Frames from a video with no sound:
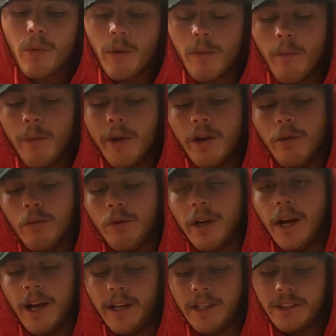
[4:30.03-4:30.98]
proper meal
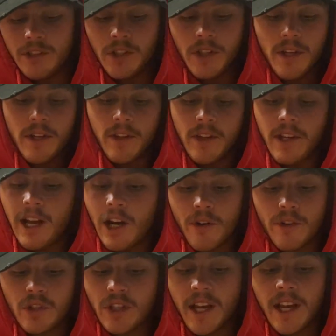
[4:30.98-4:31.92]
and the
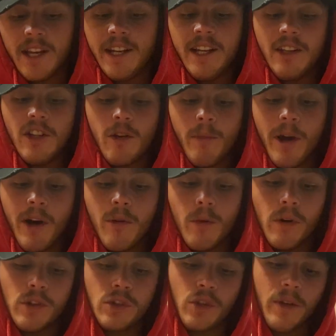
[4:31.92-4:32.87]
calories are getting in no matter
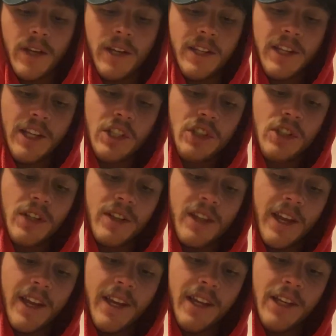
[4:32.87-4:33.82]
what. So in this
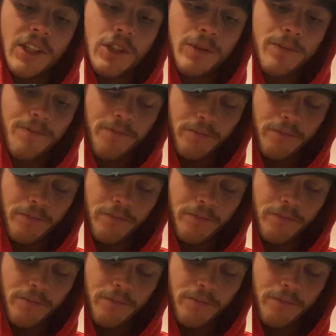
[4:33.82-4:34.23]
there is